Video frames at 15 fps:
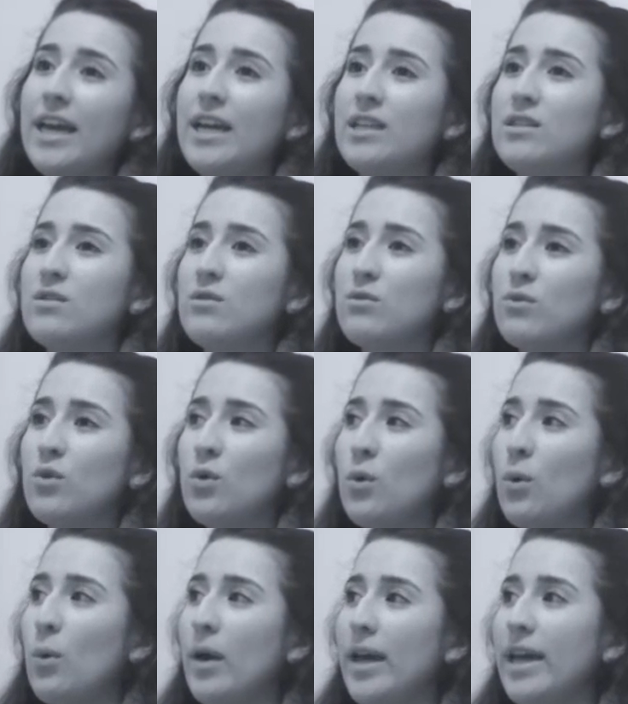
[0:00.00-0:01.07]
It's
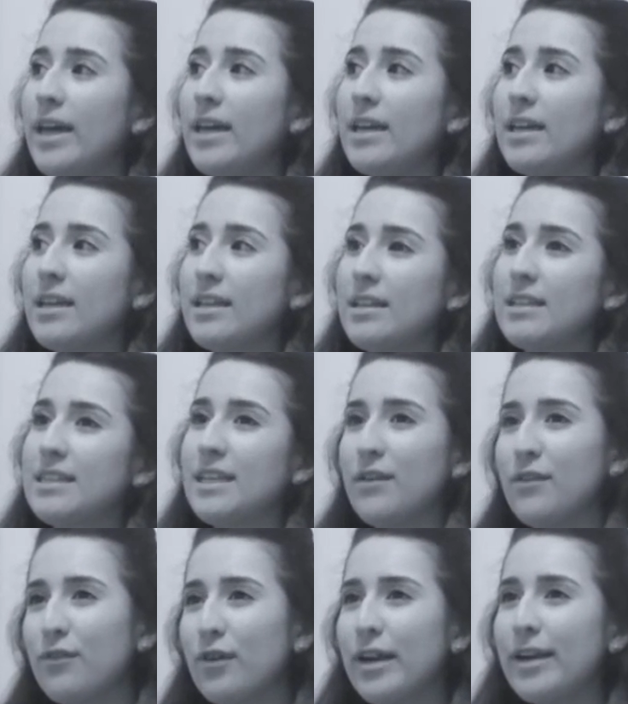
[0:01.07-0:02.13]
quite
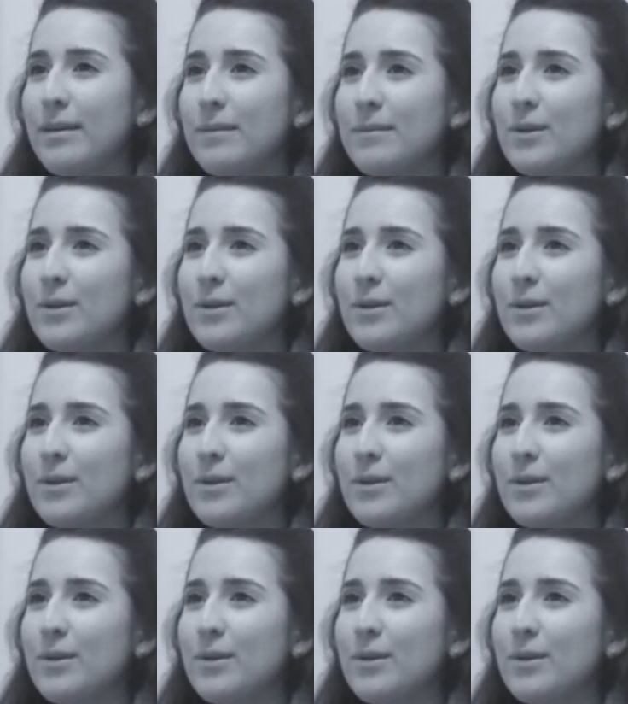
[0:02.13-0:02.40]
different